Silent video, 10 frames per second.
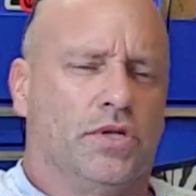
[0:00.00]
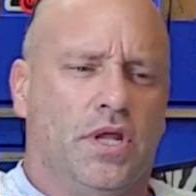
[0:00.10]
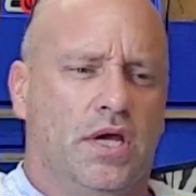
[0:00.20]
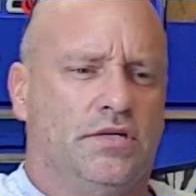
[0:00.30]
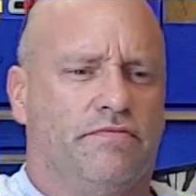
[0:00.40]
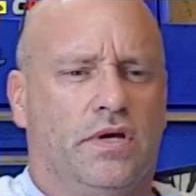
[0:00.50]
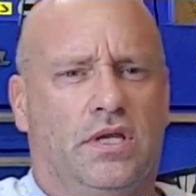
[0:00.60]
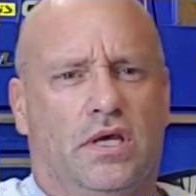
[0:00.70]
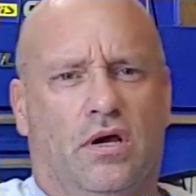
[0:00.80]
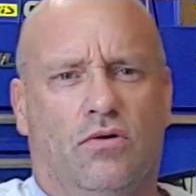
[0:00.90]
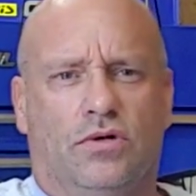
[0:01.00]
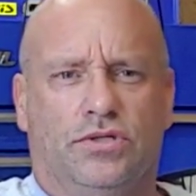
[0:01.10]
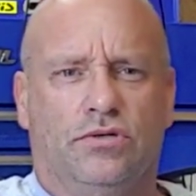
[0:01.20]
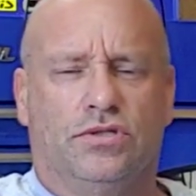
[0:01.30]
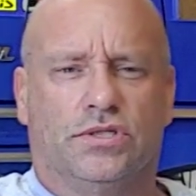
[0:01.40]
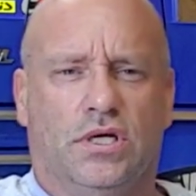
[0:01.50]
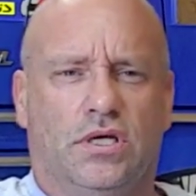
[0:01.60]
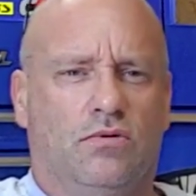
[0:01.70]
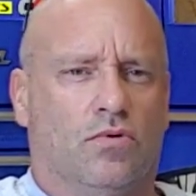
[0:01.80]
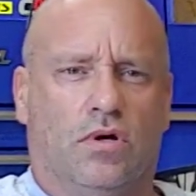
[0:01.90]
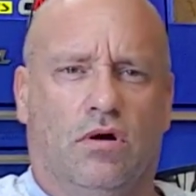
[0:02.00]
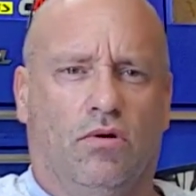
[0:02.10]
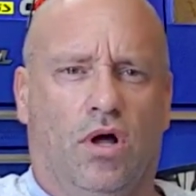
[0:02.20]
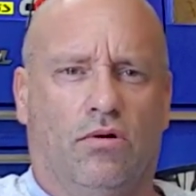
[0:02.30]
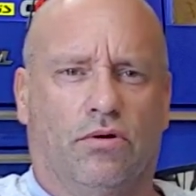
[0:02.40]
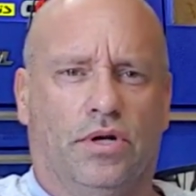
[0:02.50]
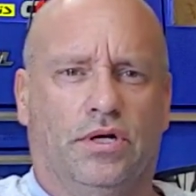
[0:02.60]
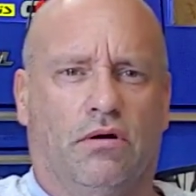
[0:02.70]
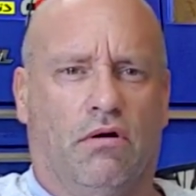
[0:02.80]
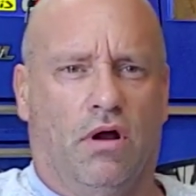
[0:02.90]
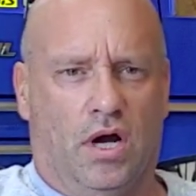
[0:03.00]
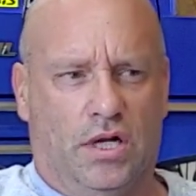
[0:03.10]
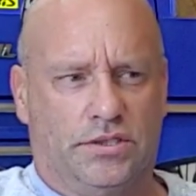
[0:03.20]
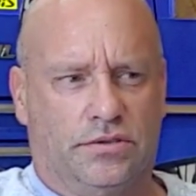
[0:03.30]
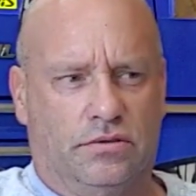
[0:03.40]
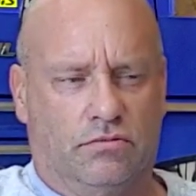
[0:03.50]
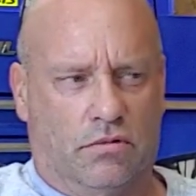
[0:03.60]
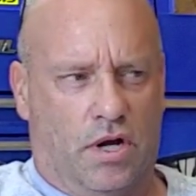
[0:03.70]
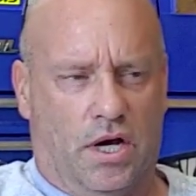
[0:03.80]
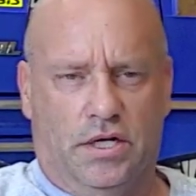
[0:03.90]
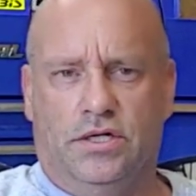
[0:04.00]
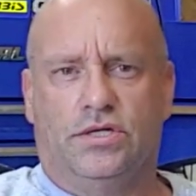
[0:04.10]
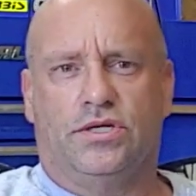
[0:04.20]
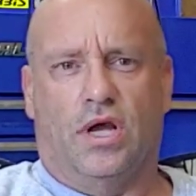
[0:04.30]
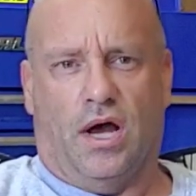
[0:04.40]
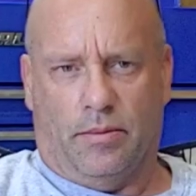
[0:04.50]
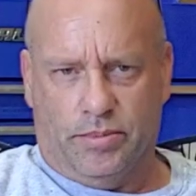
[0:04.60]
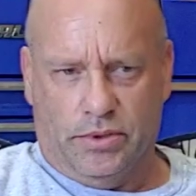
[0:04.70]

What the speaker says: Today's video, as you can see, we're no longer in the garage. We're out in the shop.